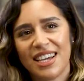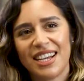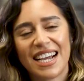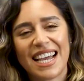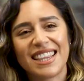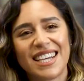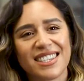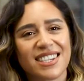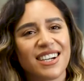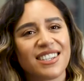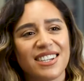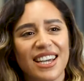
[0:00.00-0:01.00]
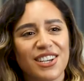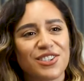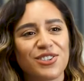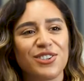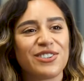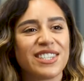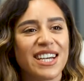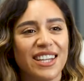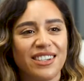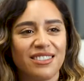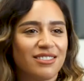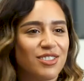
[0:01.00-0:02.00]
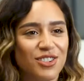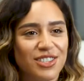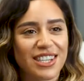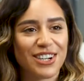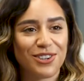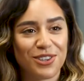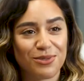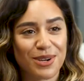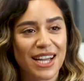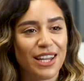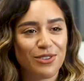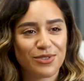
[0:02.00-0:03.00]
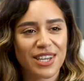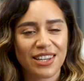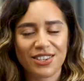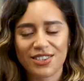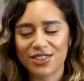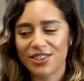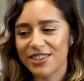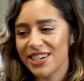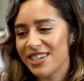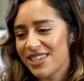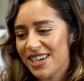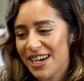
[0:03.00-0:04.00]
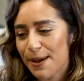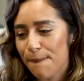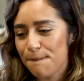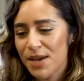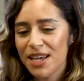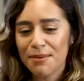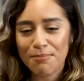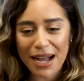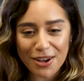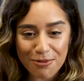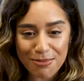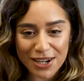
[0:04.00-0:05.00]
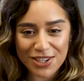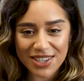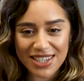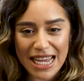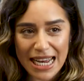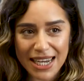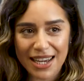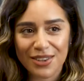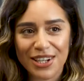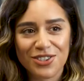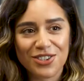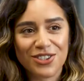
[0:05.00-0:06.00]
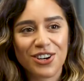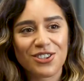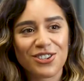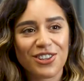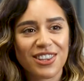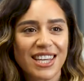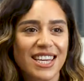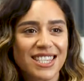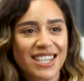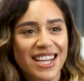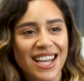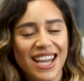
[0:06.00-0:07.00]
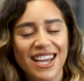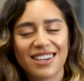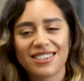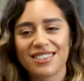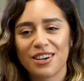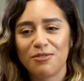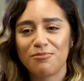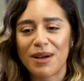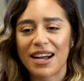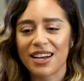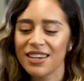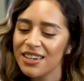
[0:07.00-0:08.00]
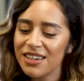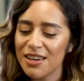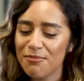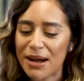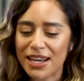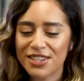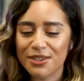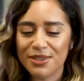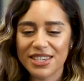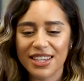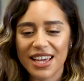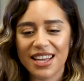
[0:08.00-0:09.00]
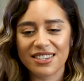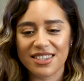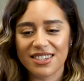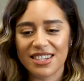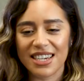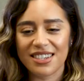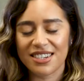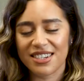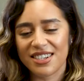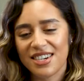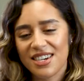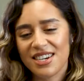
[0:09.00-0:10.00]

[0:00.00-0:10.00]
again, that's kind of like storytelling, just in another way. I love telling stories. Back on Match of the Day now, that just started on Thursday again. So back to it till the end of the season.